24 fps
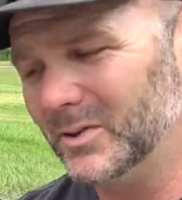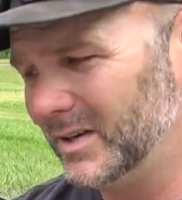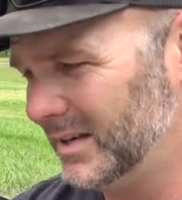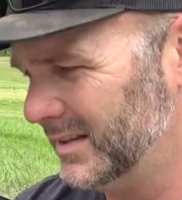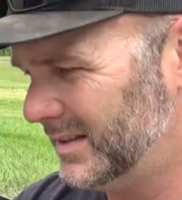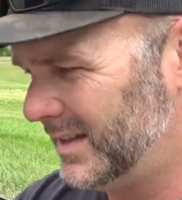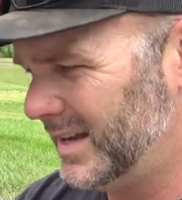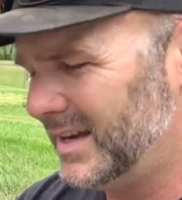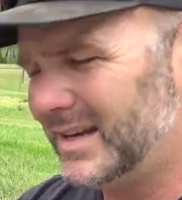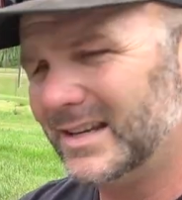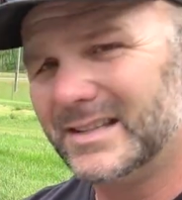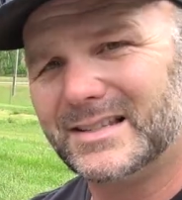Do you
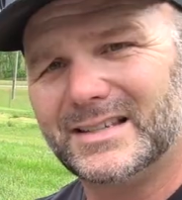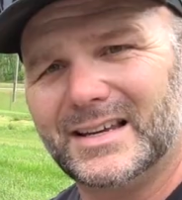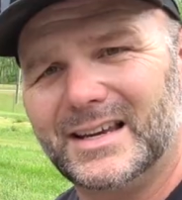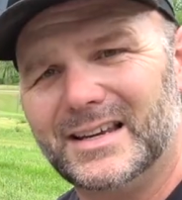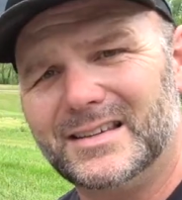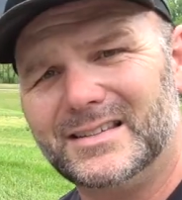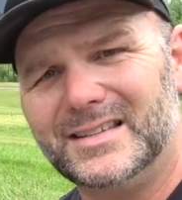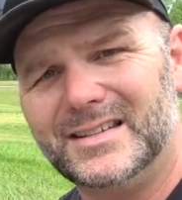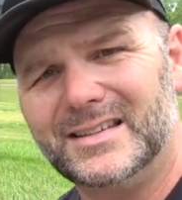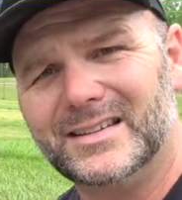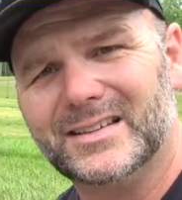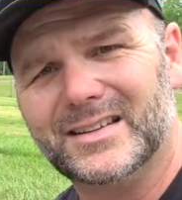think it's
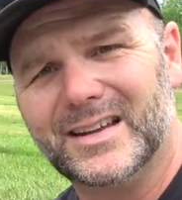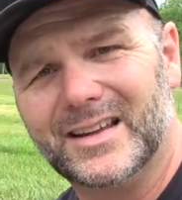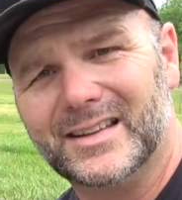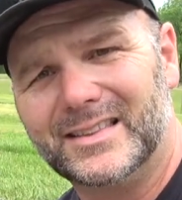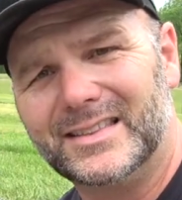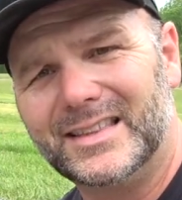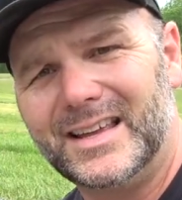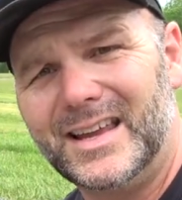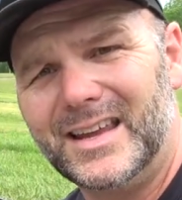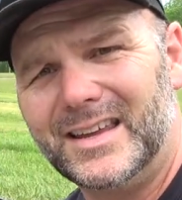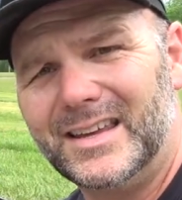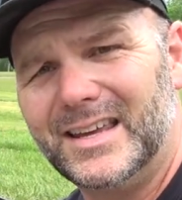easy? Do you
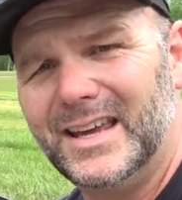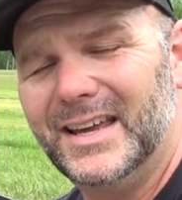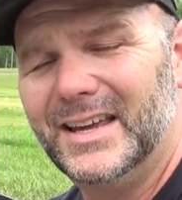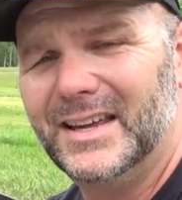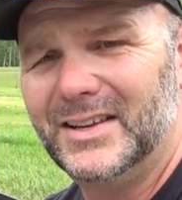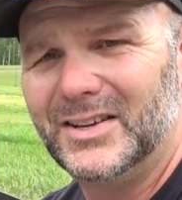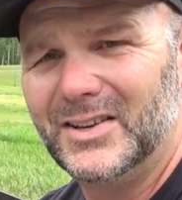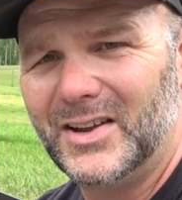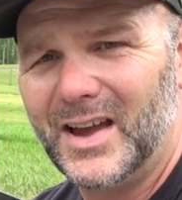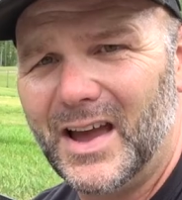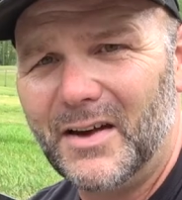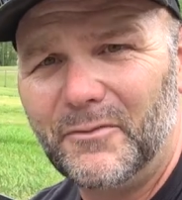think
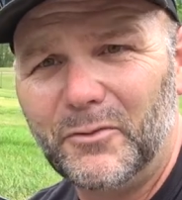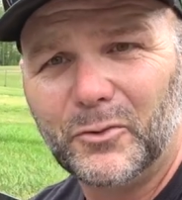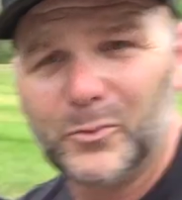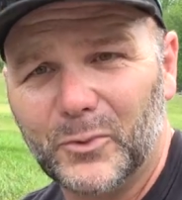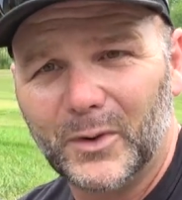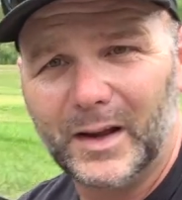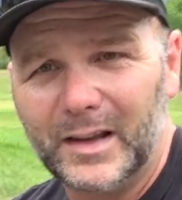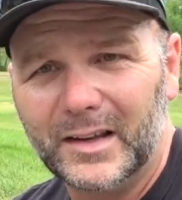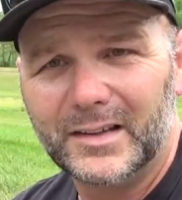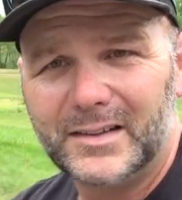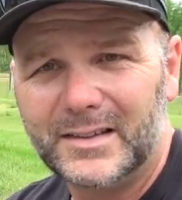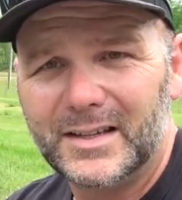you have a
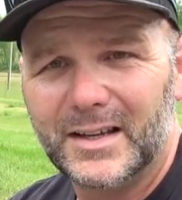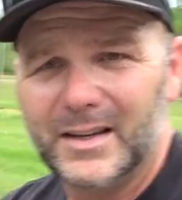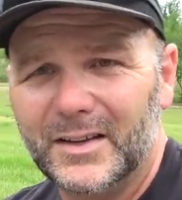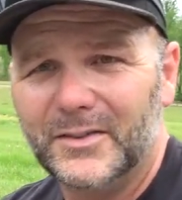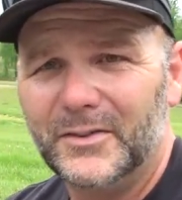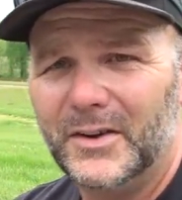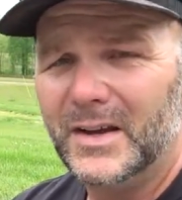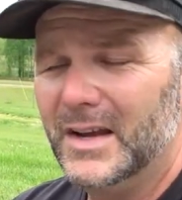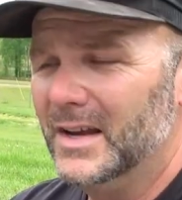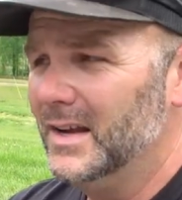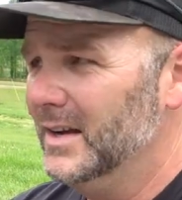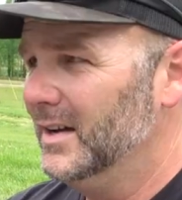relative,